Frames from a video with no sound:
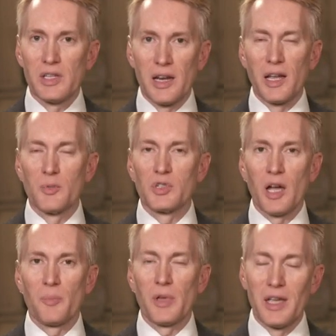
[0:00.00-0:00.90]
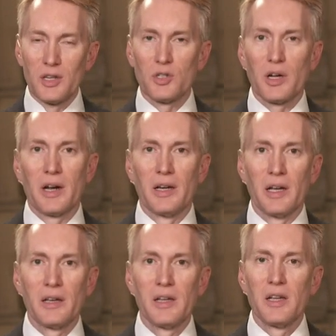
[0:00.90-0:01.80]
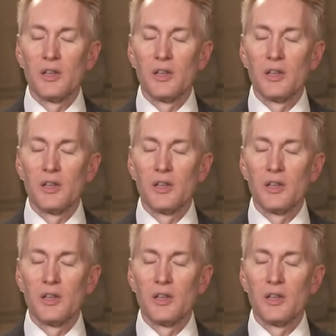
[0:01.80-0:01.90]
setting up shop in China,